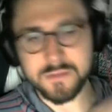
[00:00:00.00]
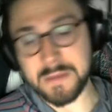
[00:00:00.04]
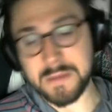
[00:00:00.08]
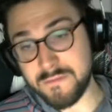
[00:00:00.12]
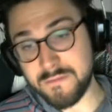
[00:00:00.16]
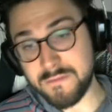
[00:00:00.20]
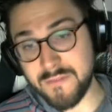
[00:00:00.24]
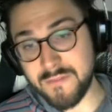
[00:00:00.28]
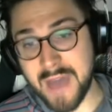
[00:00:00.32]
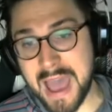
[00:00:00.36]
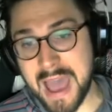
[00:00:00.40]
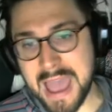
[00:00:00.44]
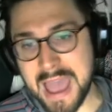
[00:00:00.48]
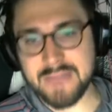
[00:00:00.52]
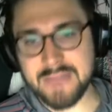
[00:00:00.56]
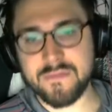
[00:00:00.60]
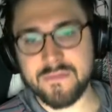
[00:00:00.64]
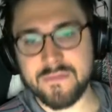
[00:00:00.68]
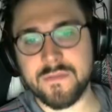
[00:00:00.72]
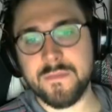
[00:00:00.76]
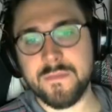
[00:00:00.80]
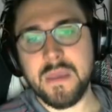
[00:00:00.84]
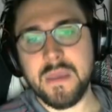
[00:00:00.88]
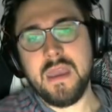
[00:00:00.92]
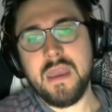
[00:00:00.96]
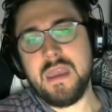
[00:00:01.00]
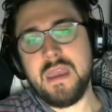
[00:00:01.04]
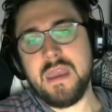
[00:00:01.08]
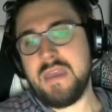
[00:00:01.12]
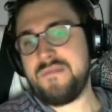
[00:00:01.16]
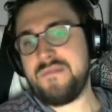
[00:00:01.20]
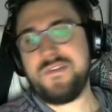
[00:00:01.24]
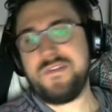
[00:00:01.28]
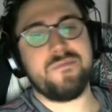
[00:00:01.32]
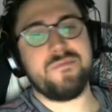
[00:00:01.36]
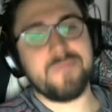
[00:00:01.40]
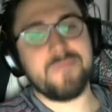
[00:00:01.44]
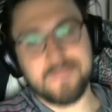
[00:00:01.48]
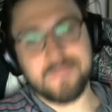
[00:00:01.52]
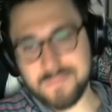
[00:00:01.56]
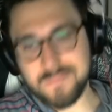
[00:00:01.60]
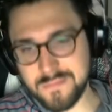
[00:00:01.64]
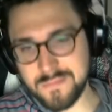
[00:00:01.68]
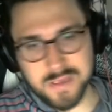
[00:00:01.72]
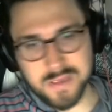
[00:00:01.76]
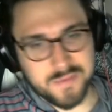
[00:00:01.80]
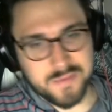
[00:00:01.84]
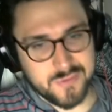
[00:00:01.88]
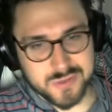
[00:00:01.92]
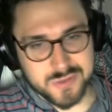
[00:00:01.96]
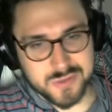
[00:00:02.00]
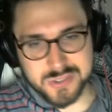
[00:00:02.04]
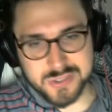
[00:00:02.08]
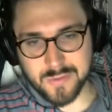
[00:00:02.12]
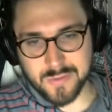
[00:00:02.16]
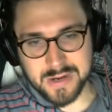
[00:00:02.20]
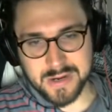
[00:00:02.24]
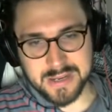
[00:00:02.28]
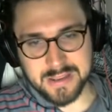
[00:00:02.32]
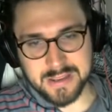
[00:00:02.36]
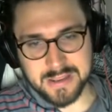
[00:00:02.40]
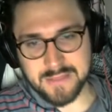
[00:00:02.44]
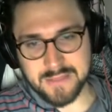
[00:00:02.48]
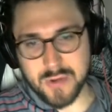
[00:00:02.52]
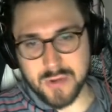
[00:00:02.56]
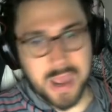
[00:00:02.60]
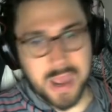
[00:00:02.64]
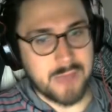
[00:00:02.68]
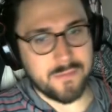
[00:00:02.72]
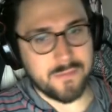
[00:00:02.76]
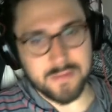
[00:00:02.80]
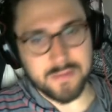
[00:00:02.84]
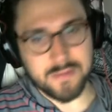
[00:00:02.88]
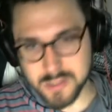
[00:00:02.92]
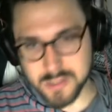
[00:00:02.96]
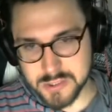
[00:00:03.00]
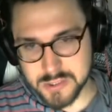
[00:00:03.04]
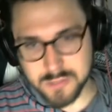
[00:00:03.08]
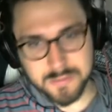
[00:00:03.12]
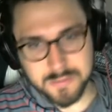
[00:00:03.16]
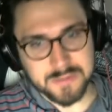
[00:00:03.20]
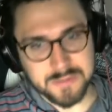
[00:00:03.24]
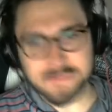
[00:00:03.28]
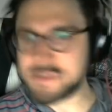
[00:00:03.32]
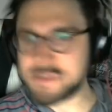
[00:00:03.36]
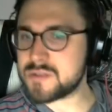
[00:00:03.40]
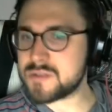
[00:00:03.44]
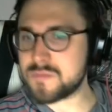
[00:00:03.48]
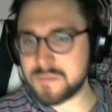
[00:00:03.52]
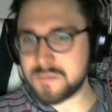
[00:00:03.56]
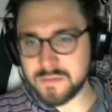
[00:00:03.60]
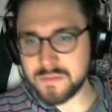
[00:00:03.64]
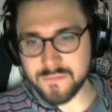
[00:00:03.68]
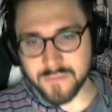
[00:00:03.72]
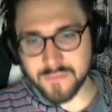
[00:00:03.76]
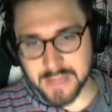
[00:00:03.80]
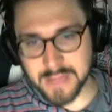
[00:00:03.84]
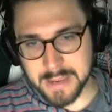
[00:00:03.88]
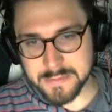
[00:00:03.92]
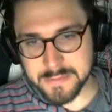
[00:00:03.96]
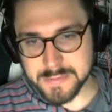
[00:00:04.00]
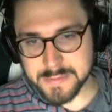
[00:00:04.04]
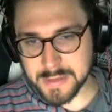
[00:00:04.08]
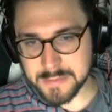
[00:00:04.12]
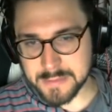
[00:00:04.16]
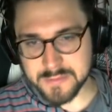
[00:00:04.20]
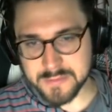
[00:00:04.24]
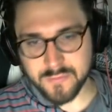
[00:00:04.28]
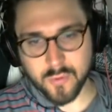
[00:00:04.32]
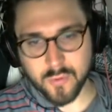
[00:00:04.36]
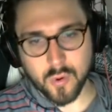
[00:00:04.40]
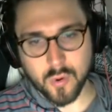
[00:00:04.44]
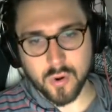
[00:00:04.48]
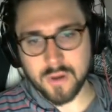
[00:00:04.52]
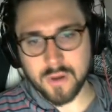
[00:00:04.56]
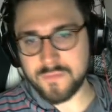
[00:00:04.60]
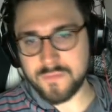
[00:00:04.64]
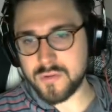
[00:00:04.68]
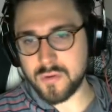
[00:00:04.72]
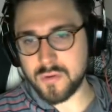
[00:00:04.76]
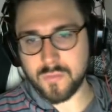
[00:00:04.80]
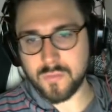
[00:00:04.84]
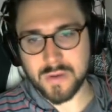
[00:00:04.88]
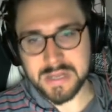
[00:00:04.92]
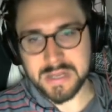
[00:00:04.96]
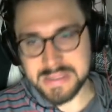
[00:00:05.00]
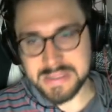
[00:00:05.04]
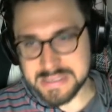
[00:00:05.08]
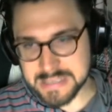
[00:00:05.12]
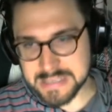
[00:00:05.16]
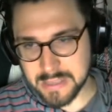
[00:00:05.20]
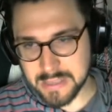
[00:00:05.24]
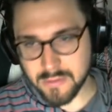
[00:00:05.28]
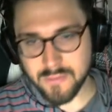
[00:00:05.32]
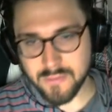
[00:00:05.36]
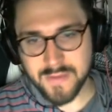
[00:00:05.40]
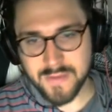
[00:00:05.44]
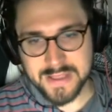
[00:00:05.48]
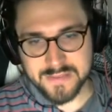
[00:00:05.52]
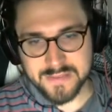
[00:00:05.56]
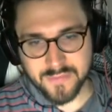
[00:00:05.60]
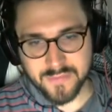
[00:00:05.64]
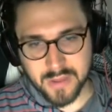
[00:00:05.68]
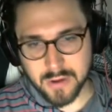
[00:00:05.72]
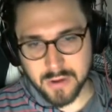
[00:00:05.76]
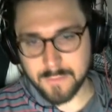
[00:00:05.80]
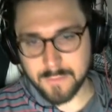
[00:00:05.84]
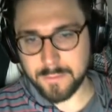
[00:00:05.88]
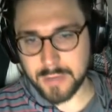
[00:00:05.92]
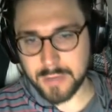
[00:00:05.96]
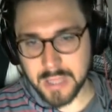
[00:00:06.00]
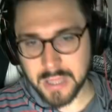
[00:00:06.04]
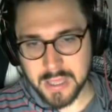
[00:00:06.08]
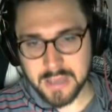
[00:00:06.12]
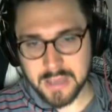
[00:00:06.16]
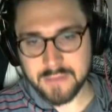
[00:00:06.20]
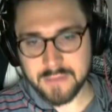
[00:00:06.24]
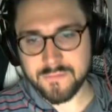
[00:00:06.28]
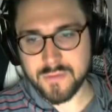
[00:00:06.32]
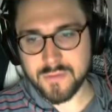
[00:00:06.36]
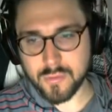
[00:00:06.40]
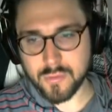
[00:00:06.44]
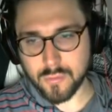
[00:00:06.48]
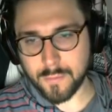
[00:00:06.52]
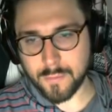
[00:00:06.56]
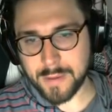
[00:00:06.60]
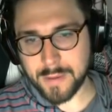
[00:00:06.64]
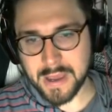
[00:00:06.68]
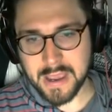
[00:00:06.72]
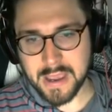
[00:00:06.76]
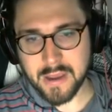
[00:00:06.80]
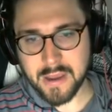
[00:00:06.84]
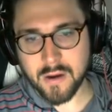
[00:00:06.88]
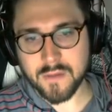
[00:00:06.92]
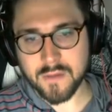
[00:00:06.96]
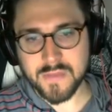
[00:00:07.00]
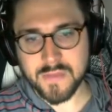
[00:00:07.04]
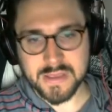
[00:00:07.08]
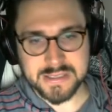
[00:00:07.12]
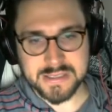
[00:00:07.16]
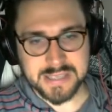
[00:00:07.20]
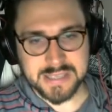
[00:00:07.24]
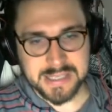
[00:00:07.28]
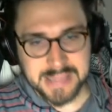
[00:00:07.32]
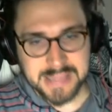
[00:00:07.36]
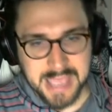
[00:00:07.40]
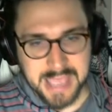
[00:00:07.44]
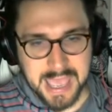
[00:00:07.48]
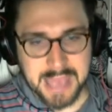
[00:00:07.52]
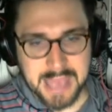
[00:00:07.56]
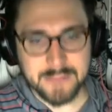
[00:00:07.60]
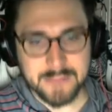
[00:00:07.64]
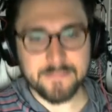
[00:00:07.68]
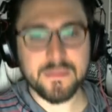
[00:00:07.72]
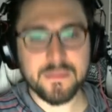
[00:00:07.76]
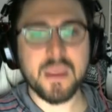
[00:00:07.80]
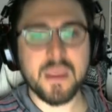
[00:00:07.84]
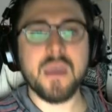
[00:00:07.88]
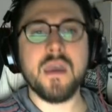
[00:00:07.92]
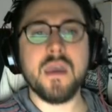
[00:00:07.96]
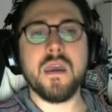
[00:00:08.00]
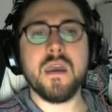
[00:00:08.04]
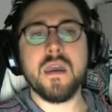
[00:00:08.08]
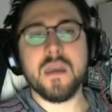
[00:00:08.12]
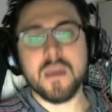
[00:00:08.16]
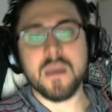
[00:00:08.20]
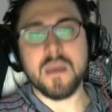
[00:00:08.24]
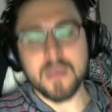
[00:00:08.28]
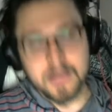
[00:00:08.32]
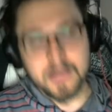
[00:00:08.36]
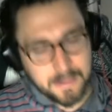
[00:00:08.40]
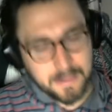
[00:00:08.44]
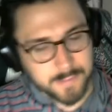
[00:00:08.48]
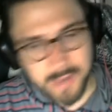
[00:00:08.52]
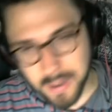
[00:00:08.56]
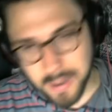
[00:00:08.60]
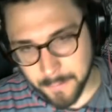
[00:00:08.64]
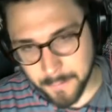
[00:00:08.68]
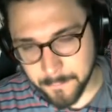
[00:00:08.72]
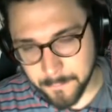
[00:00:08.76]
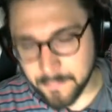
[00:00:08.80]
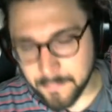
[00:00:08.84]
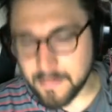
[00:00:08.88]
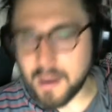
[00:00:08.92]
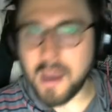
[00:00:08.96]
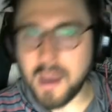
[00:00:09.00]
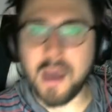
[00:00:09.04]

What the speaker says: 5. If you're still running, if you're not consuming flames, becomes 4. If you're running these other events, Fire and Blood, Funeral Pyre, things like that, they become